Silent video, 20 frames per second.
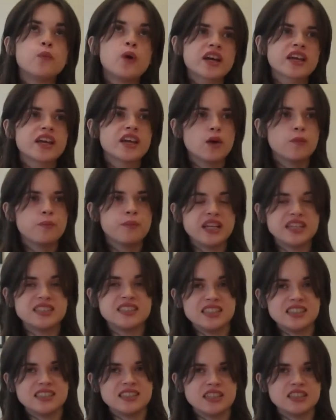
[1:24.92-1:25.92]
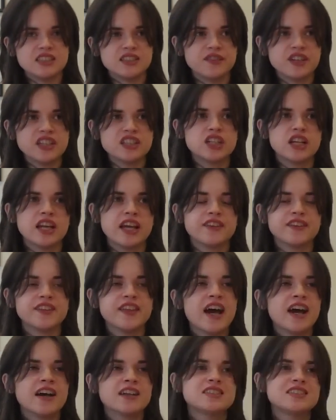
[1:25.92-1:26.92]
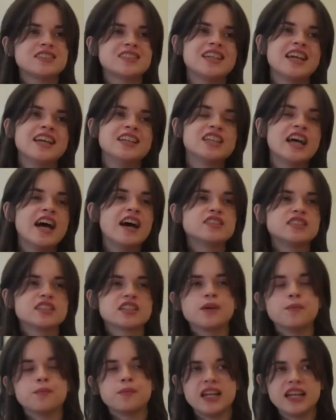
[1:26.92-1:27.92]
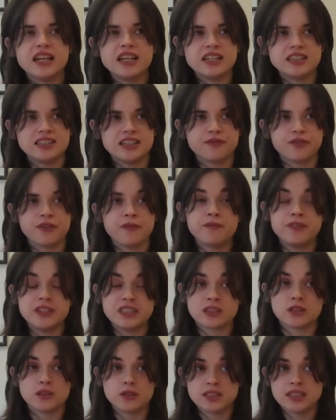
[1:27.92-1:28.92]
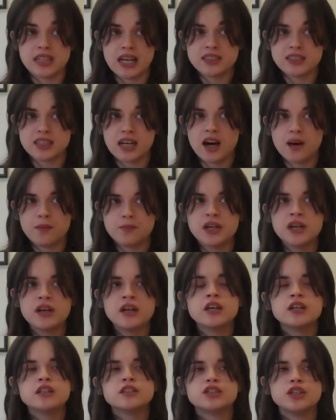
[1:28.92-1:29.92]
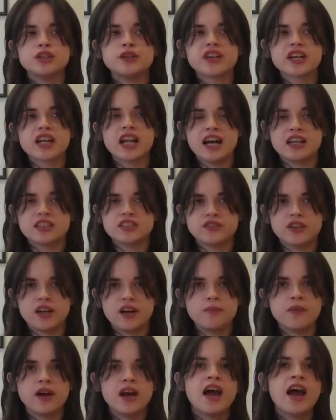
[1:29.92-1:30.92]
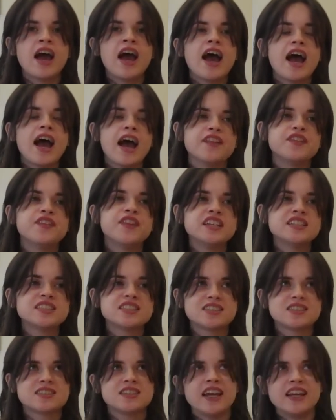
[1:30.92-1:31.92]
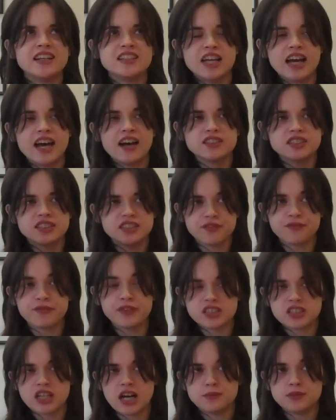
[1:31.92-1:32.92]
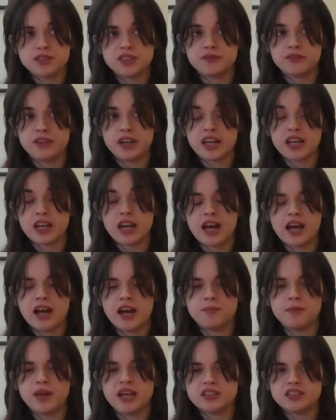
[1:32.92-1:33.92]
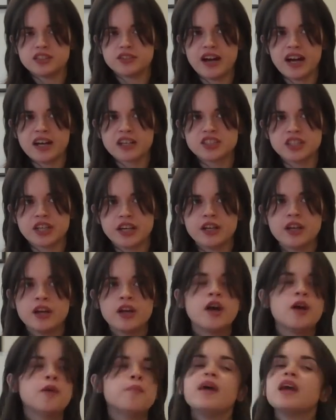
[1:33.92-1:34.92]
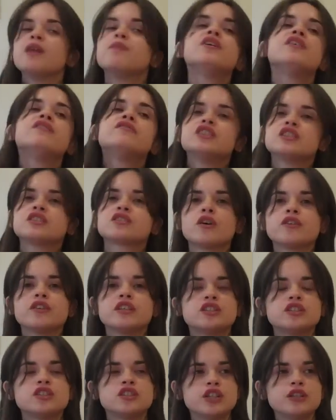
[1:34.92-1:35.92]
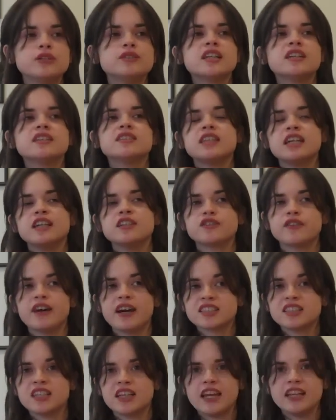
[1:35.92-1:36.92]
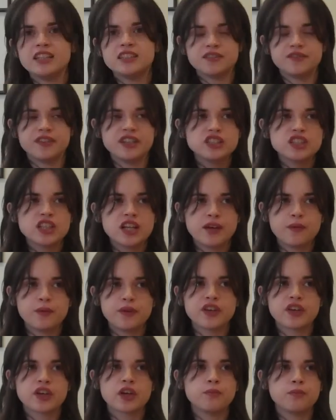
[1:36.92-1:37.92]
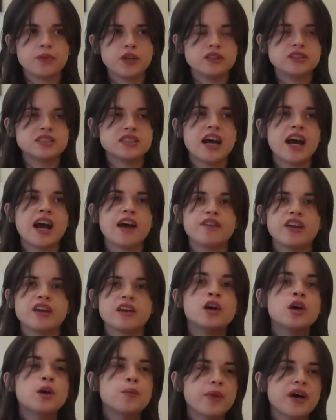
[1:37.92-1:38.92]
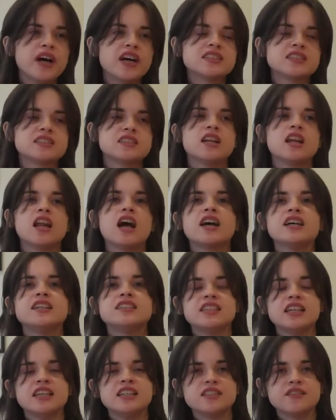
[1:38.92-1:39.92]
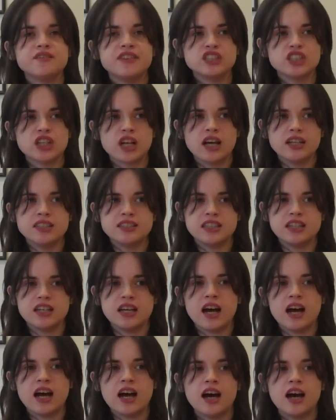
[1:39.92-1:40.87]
Working on PCs individually, that entails a completely different physical setup to the classroom, and this entails different types of interaction. Maybe you've just got the student interacting individually with the computer, having personalised, individualised